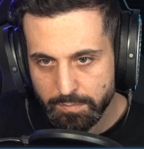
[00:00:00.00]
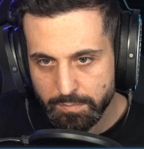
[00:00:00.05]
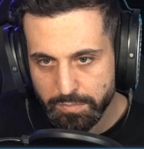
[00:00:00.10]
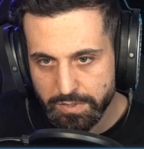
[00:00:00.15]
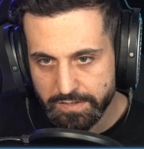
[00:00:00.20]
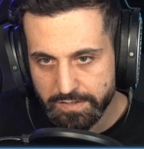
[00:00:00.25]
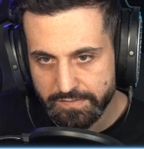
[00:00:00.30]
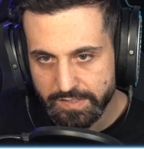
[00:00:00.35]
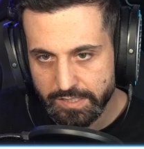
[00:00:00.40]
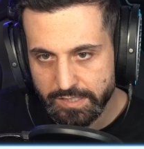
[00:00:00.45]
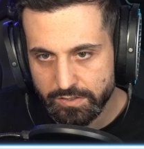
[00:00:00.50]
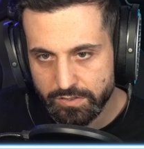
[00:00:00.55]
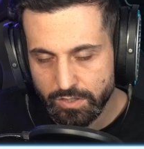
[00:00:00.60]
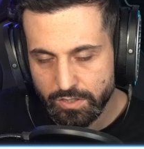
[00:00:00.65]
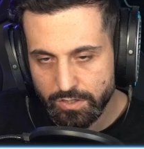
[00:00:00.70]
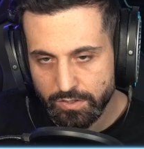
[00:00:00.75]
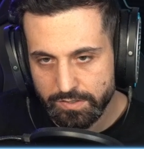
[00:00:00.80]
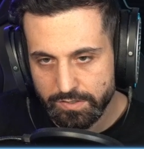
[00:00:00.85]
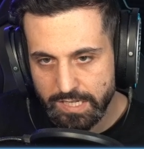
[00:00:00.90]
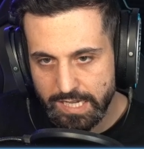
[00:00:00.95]
But if they
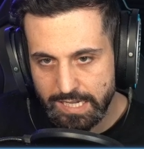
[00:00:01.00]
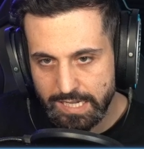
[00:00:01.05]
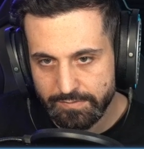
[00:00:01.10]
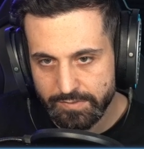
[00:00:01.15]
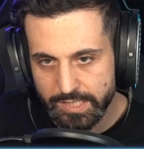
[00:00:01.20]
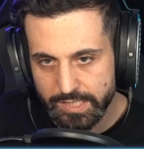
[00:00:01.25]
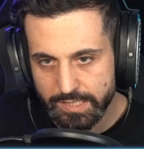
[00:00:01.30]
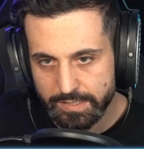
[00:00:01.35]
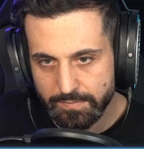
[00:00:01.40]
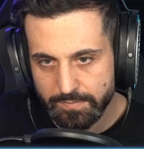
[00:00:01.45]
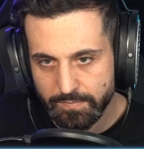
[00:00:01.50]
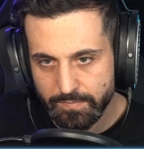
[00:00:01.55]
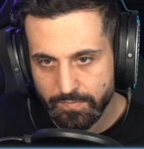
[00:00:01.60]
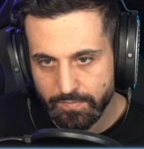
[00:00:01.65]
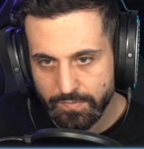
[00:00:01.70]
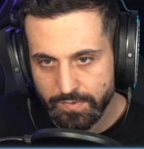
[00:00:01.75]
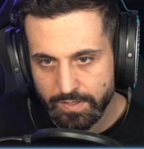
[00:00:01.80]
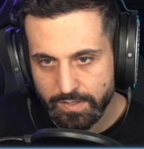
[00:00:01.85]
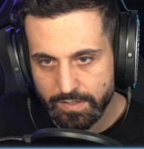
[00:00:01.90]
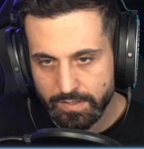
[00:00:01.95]
don't have it,
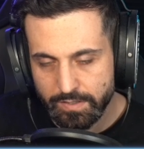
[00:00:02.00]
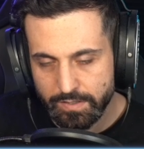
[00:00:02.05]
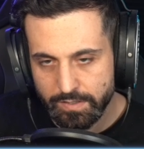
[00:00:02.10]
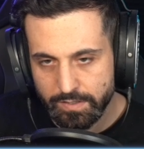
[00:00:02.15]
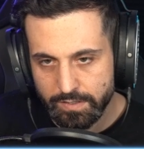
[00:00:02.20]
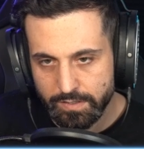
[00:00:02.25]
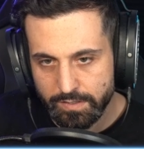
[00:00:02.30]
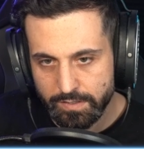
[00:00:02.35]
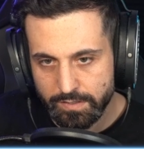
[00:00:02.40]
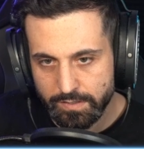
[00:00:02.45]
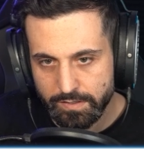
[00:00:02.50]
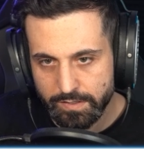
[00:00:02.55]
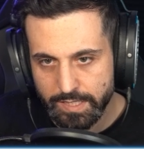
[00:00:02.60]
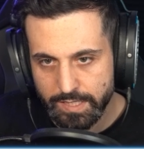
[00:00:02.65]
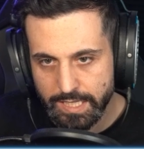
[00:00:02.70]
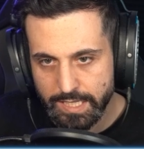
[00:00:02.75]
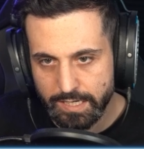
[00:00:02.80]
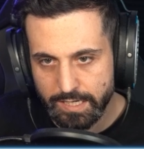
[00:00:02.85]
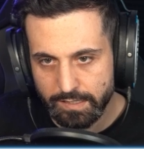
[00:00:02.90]
then